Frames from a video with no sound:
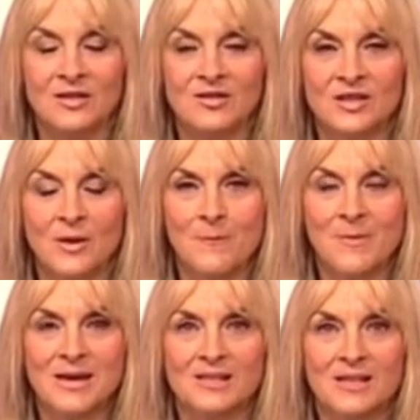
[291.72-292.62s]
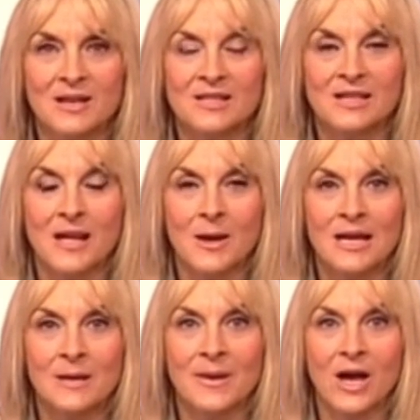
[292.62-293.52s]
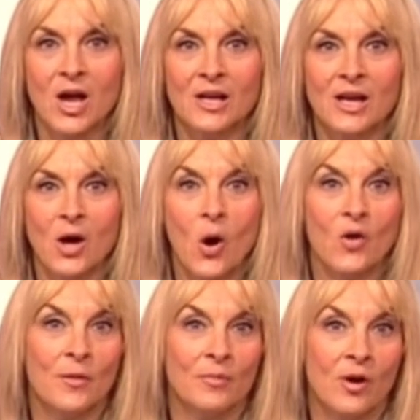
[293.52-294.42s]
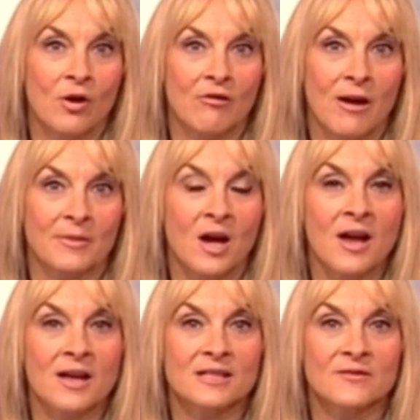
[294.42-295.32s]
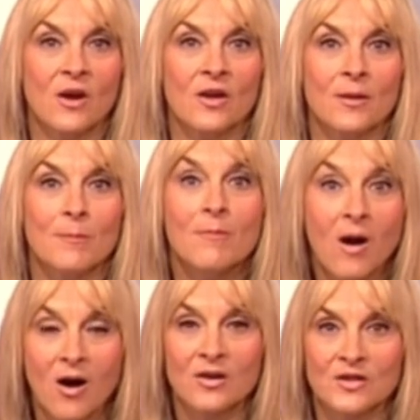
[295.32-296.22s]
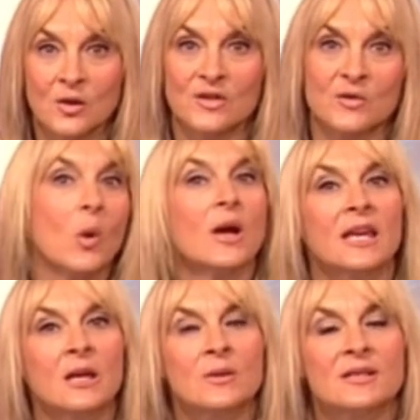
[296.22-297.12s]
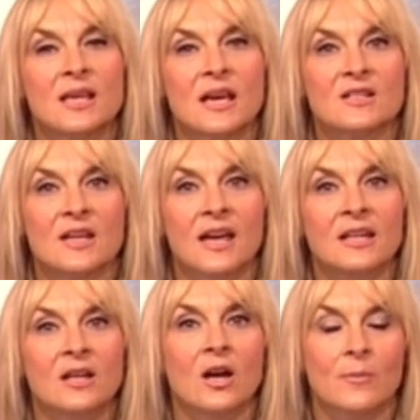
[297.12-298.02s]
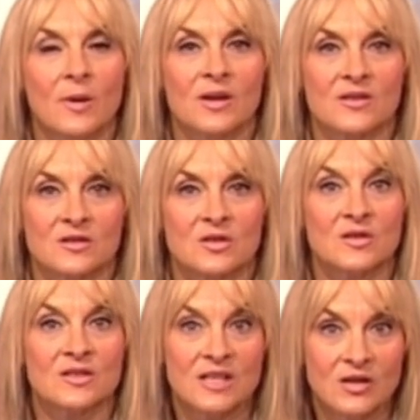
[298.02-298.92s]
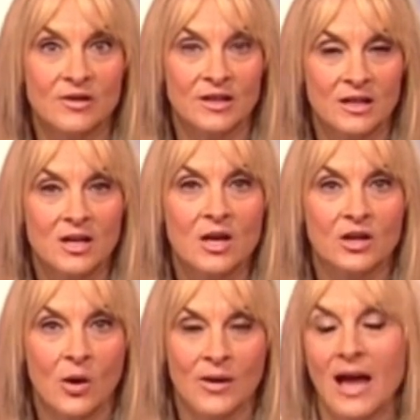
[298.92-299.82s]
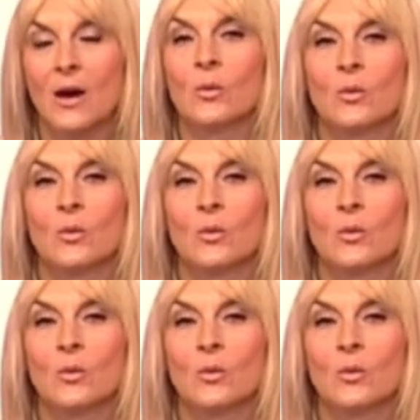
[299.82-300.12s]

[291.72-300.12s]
an amazing idea. Mm. A little bit earlier on the programme, Kiyan's father, Mark, told us what he would say to any young person considering going out with